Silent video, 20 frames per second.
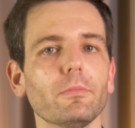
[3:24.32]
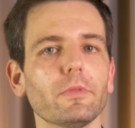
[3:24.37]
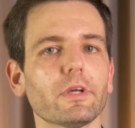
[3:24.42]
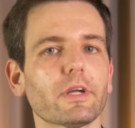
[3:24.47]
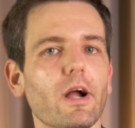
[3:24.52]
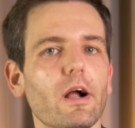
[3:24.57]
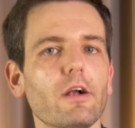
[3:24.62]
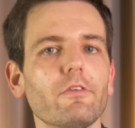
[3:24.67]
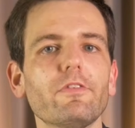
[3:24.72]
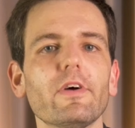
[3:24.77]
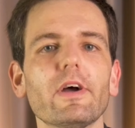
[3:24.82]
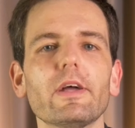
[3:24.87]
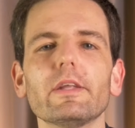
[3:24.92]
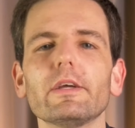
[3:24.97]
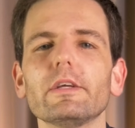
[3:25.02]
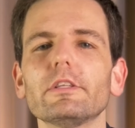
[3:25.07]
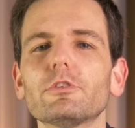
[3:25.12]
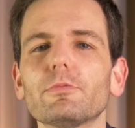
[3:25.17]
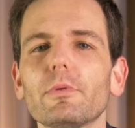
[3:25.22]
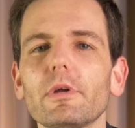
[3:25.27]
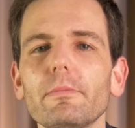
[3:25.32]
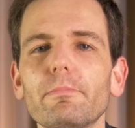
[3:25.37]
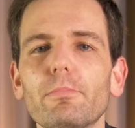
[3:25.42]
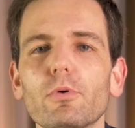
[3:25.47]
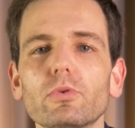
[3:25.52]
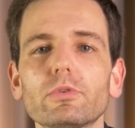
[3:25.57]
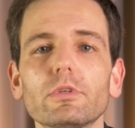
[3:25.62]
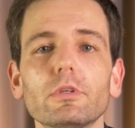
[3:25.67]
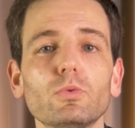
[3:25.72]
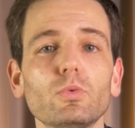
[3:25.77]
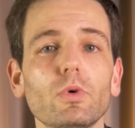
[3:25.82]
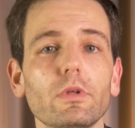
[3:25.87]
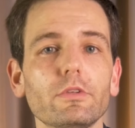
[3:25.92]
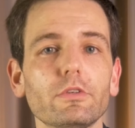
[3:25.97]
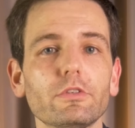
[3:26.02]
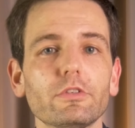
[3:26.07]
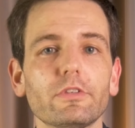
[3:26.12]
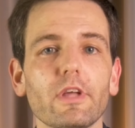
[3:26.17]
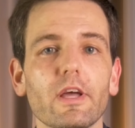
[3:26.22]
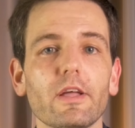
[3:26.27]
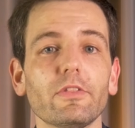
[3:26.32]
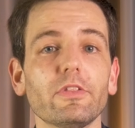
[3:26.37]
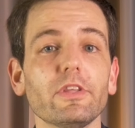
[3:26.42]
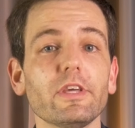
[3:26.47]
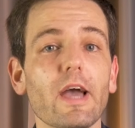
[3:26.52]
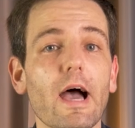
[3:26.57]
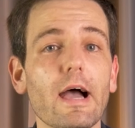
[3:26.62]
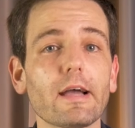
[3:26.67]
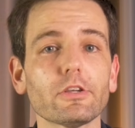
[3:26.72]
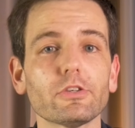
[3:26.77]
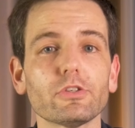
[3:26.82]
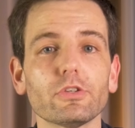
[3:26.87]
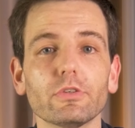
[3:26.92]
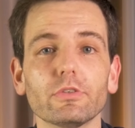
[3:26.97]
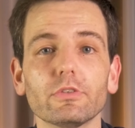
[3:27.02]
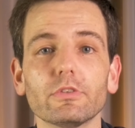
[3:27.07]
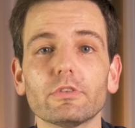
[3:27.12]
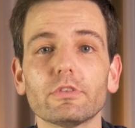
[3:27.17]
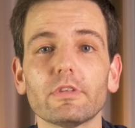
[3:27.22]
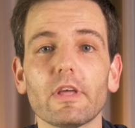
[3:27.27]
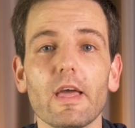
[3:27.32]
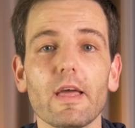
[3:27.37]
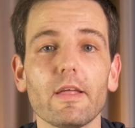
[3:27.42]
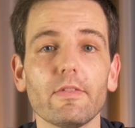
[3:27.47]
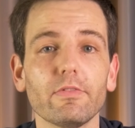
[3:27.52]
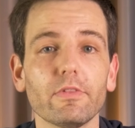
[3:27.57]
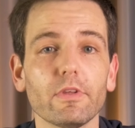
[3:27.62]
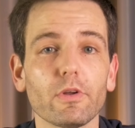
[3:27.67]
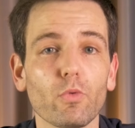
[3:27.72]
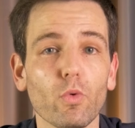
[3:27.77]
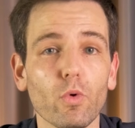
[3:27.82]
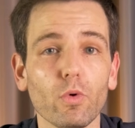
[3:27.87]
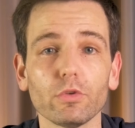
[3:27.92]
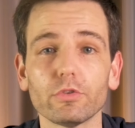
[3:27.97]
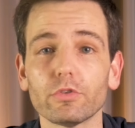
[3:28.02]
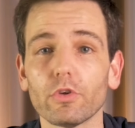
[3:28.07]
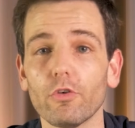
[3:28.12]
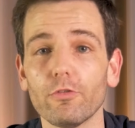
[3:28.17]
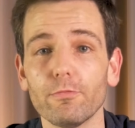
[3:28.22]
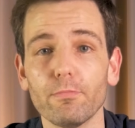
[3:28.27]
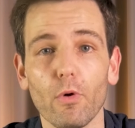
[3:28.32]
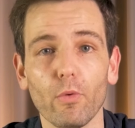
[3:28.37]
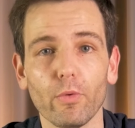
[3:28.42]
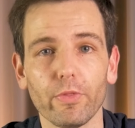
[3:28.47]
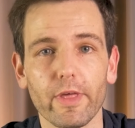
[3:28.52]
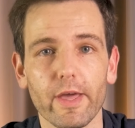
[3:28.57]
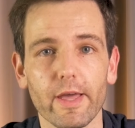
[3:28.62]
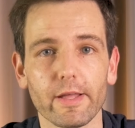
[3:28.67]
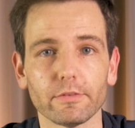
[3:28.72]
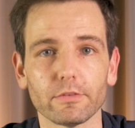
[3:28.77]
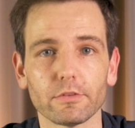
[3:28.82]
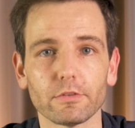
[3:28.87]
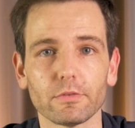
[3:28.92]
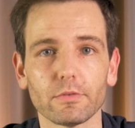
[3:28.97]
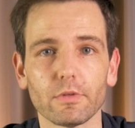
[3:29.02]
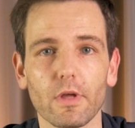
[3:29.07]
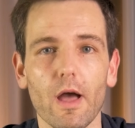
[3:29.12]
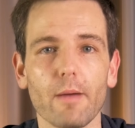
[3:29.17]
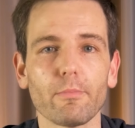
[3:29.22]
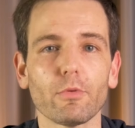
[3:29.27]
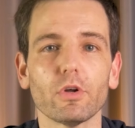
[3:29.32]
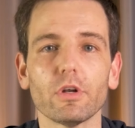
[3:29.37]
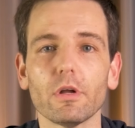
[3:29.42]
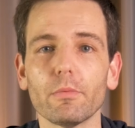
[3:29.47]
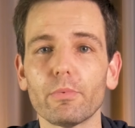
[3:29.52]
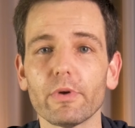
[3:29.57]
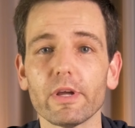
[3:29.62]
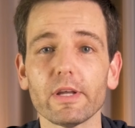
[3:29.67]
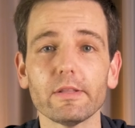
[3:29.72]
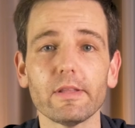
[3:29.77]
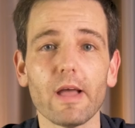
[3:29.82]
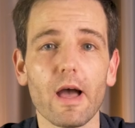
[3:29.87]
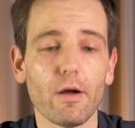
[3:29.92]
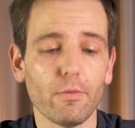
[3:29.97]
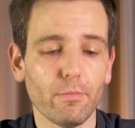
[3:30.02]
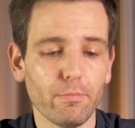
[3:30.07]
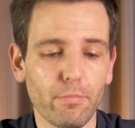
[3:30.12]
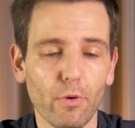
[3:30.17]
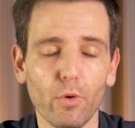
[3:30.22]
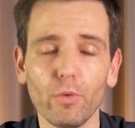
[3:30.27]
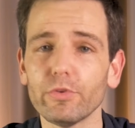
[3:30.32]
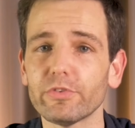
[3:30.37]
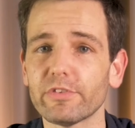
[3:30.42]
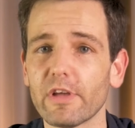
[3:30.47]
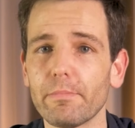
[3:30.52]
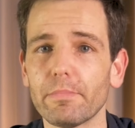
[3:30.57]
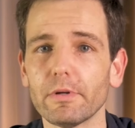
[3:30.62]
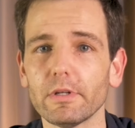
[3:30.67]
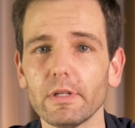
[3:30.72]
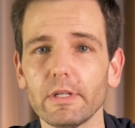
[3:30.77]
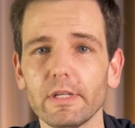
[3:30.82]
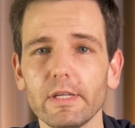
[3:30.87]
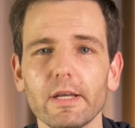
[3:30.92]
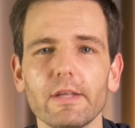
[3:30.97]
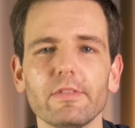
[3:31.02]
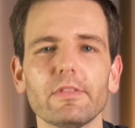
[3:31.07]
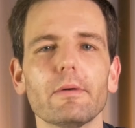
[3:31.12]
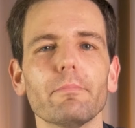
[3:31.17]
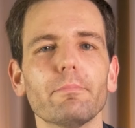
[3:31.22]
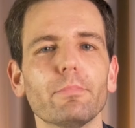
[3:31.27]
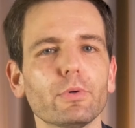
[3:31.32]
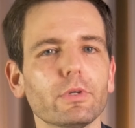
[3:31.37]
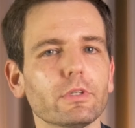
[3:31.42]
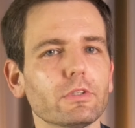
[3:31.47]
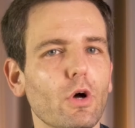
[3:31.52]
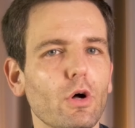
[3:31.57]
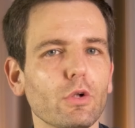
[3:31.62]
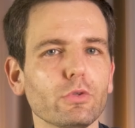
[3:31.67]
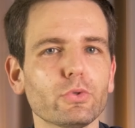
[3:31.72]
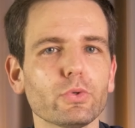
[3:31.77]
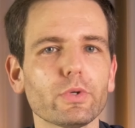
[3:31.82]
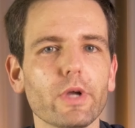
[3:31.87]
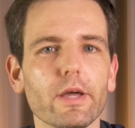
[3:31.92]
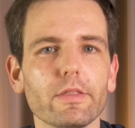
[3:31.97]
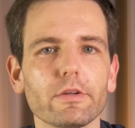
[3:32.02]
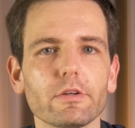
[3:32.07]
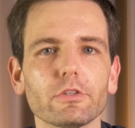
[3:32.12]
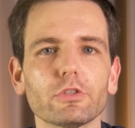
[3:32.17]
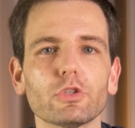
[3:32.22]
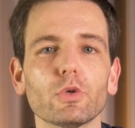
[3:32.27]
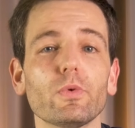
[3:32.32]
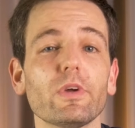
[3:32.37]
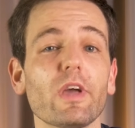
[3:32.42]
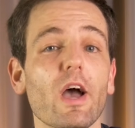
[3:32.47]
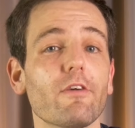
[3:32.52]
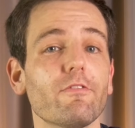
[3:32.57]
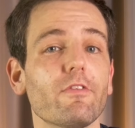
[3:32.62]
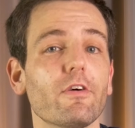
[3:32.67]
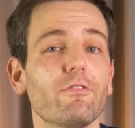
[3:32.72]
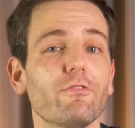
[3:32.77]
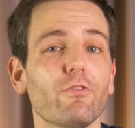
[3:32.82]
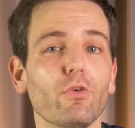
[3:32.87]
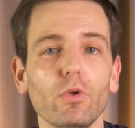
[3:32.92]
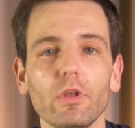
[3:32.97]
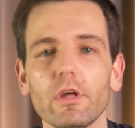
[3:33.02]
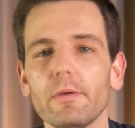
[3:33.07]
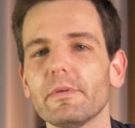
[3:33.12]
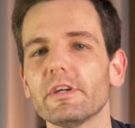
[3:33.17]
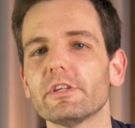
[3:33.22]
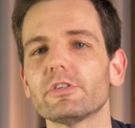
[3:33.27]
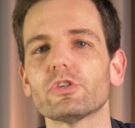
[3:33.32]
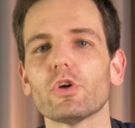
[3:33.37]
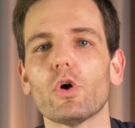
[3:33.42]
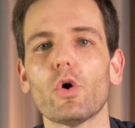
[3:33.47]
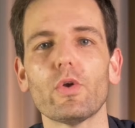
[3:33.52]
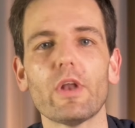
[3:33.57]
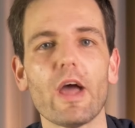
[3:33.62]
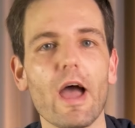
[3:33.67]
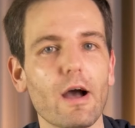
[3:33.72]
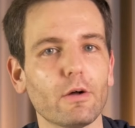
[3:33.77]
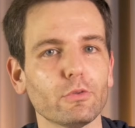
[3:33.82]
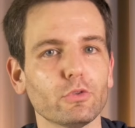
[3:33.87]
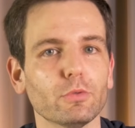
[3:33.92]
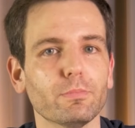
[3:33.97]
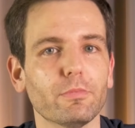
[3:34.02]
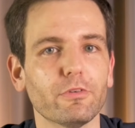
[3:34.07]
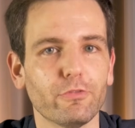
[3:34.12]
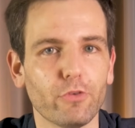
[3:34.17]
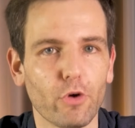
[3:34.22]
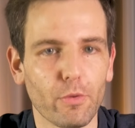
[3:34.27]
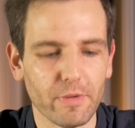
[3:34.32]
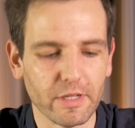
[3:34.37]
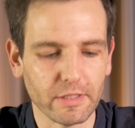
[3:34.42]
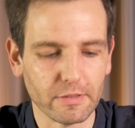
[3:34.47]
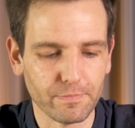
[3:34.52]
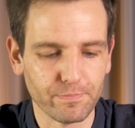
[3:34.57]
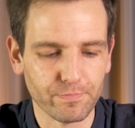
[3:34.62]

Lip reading: the card fan, it's very important to understand the actions and the roles of both hands. I'm gonna break down both separately and then put it all together so we have a full image on how to perform it.